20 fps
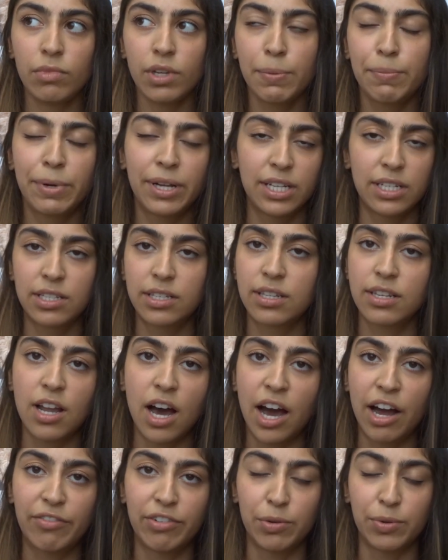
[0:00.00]
But
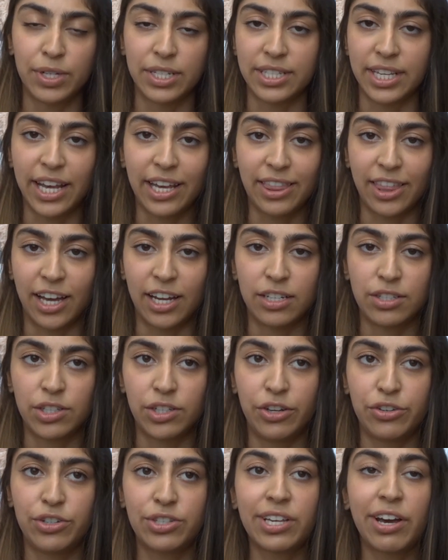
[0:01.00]
not everyone's like that, so
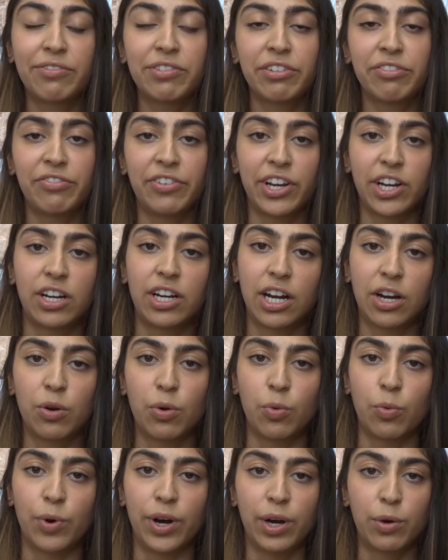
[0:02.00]
you just have to figure
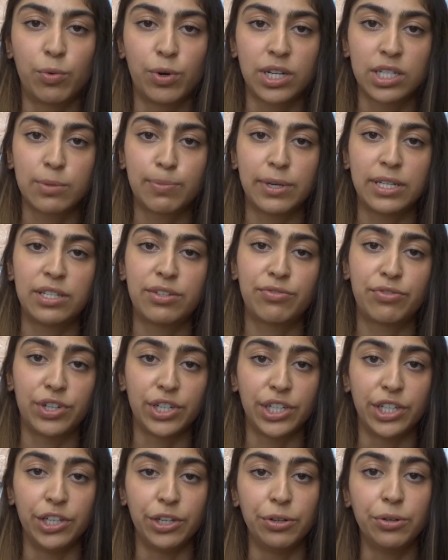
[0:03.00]
out what works best for
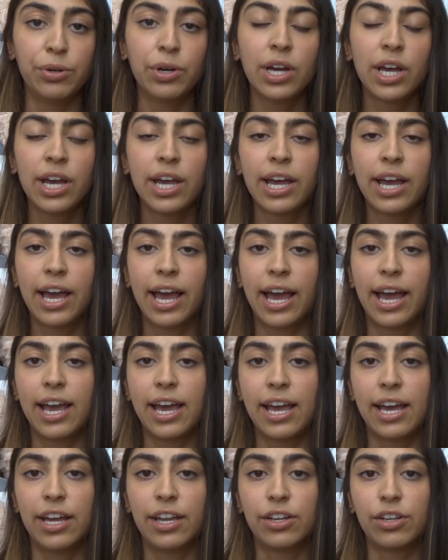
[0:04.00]
you
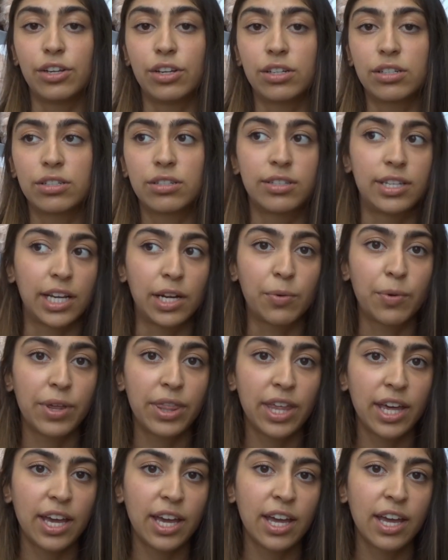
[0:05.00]
and stick
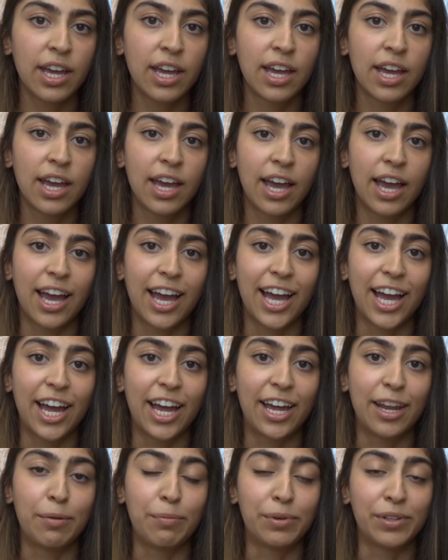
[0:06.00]
with it
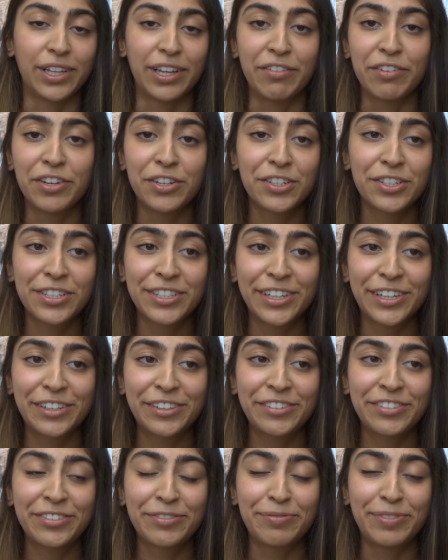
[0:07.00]
and believe in
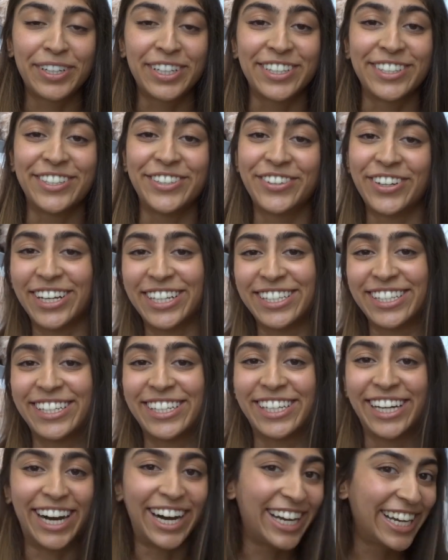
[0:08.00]
yourself, because you guys
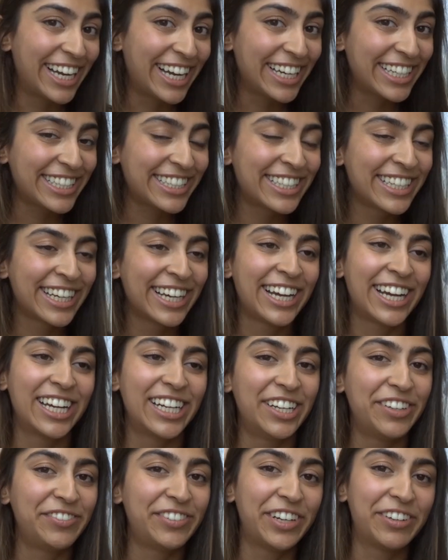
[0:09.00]
got it.
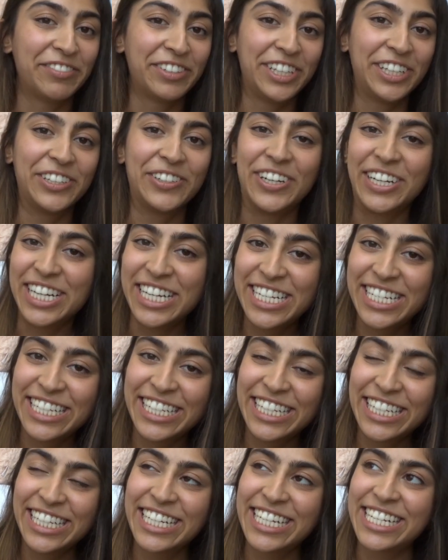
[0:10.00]
And if you have any
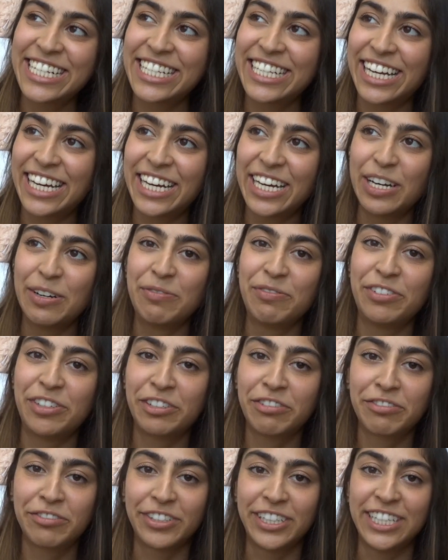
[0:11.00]
questions,
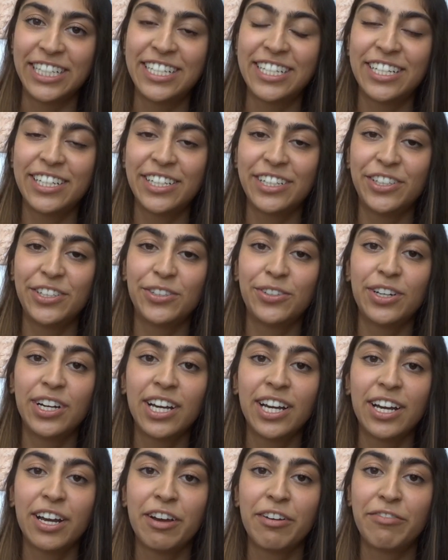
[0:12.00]
feel free to
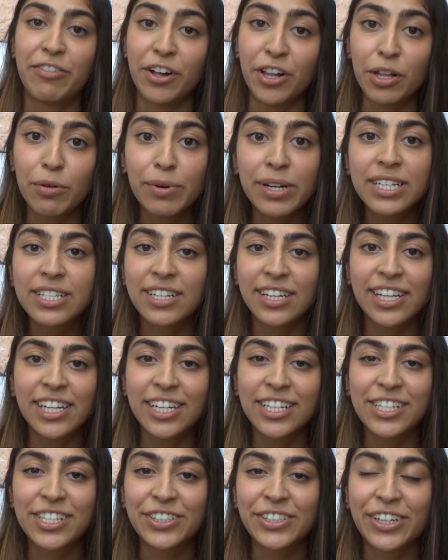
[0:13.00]
follow my study
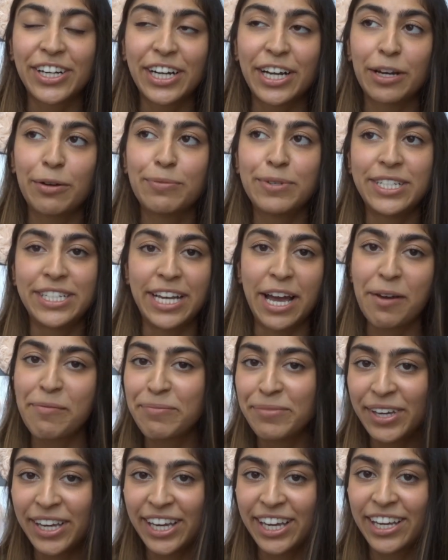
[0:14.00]
Instagram, DM
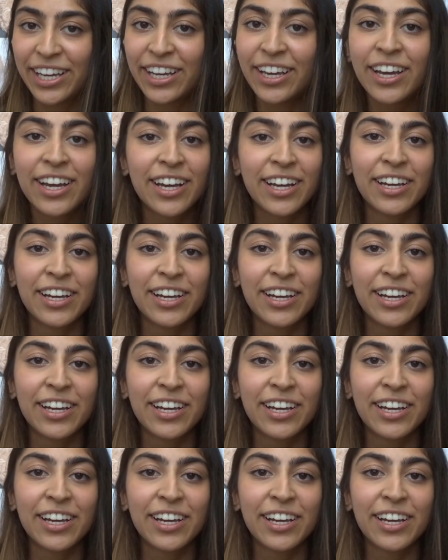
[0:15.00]
me,